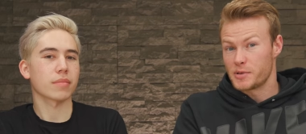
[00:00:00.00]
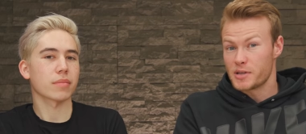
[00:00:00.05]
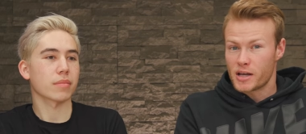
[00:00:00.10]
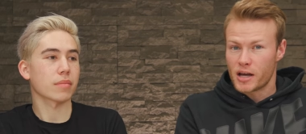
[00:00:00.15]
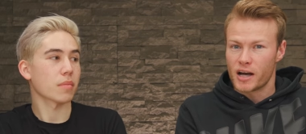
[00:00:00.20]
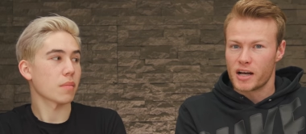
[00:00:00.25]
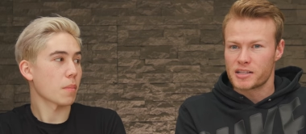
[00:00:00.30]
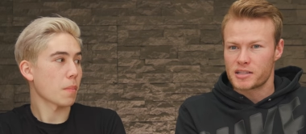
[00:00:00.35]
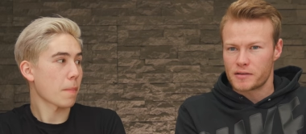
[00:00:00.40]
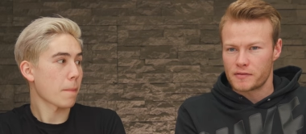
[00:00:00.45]

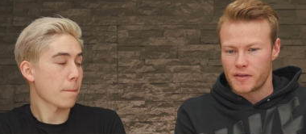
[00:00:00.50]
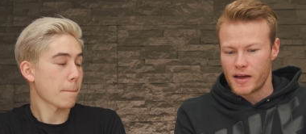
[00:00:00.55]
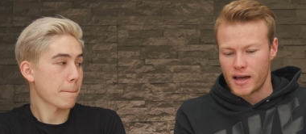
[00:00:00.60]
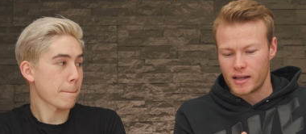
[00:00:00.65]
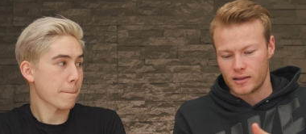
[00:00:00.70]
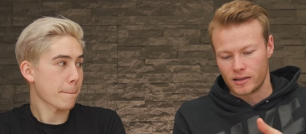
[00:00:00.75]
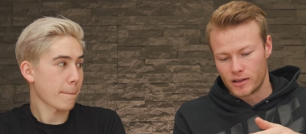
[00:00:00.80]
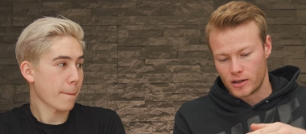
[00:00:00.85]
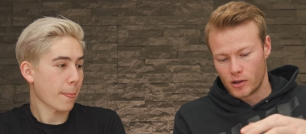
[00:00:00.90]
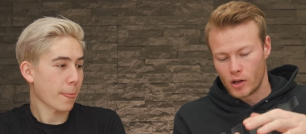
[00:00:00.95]
Speaker 1: because of
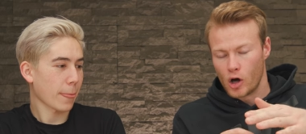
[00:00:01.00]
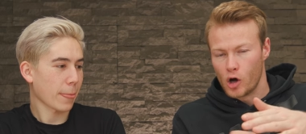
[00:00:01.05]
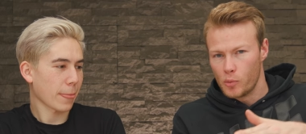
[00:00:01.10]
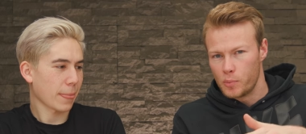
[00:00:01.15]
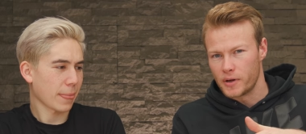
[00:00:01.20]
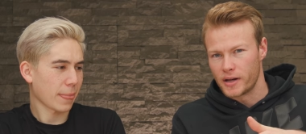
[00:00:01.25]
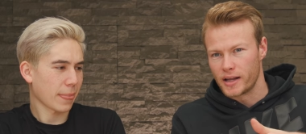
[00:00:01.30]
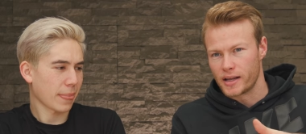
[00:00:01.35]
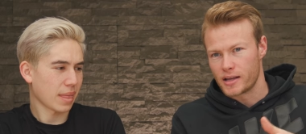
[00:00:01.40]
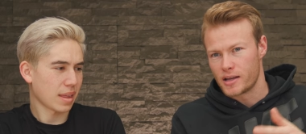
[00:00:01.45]
that little
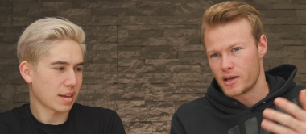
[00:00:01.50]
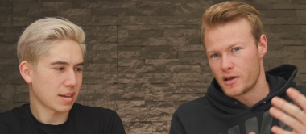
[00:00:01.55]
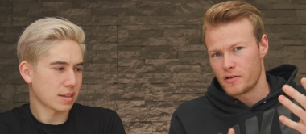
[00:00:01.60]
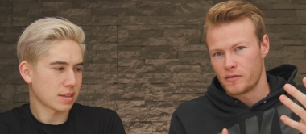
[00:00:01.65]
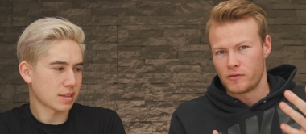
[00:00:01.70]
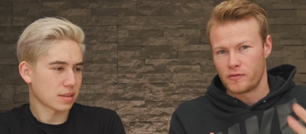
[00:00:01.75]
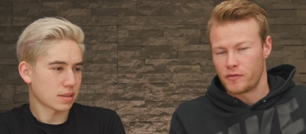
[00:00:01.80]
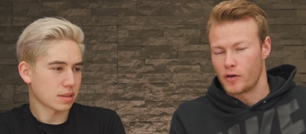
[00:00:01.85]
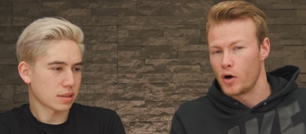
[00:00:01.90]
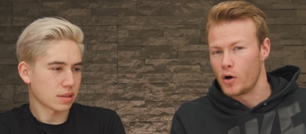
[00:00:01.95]
opening,
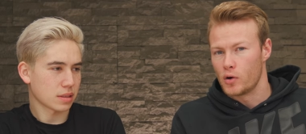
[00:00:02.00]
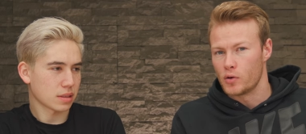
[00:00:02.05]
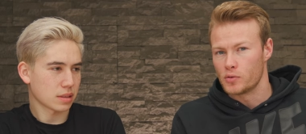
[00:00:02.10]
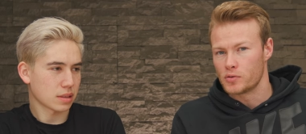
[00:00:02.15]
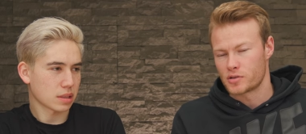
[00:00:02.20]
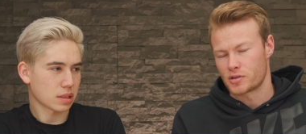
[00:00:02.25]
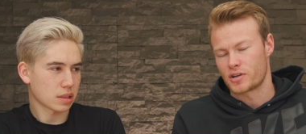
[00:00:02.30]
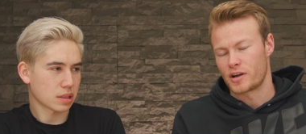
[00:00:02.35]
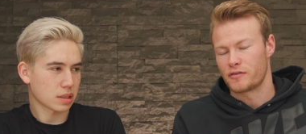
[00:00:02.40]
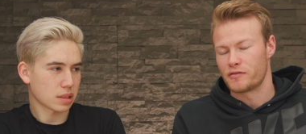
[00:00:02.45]

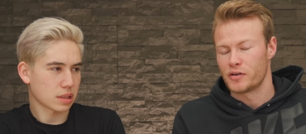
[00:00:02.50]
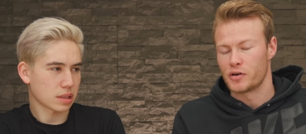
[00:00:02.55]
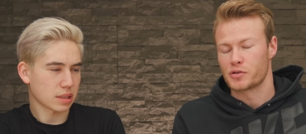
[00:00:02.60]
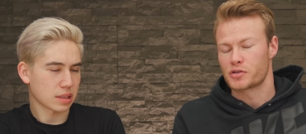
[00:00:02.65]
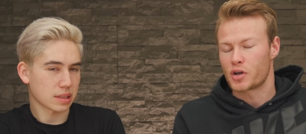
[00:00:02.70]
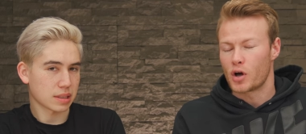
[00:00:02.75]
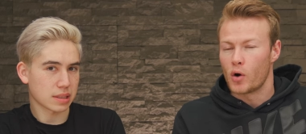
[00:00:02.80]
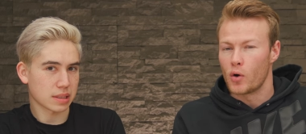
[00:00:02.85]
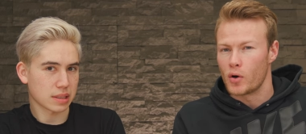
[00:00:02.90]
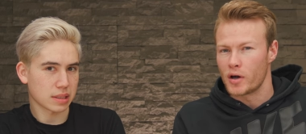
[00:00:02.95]
phone, or not
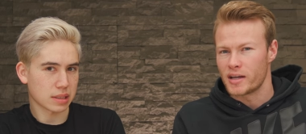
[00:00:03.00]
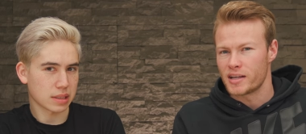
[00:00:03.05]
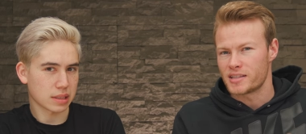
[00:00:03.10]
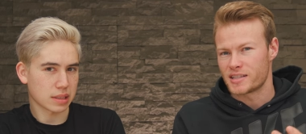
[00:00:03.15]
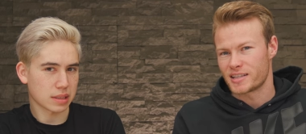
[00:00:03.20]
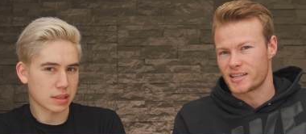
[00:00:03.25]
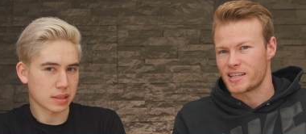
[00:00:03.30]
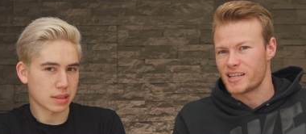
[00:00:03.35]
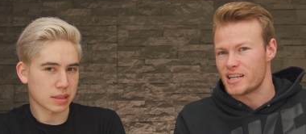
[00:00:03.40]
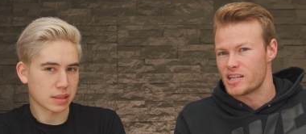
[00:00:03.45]
phones, coins
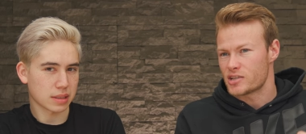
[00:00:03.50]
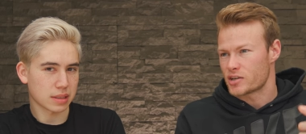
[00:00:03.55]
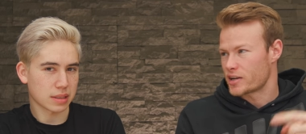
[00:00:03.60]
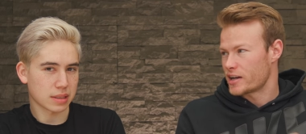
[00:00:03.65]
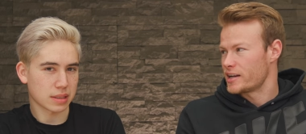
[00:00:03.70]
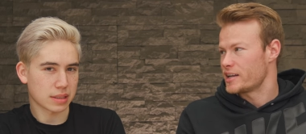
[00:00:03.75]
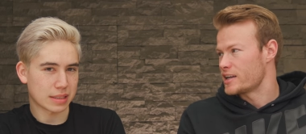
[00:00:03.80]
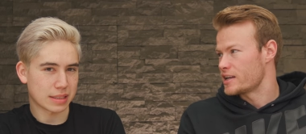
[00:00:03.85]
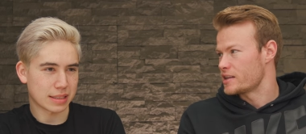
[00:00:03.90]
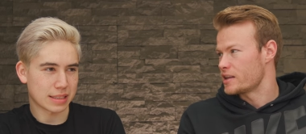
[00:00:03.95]
and keys are
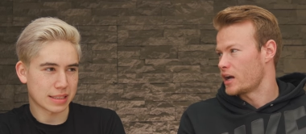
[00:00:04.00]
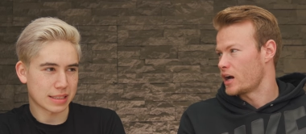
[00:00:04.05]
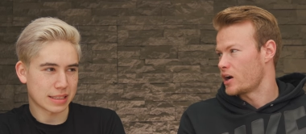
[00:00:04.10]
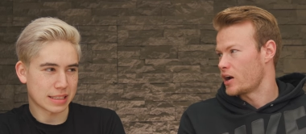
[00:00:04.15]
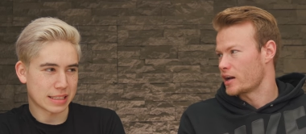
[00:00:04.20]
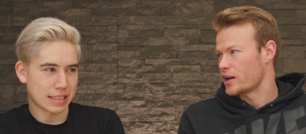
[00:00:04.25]
getting in there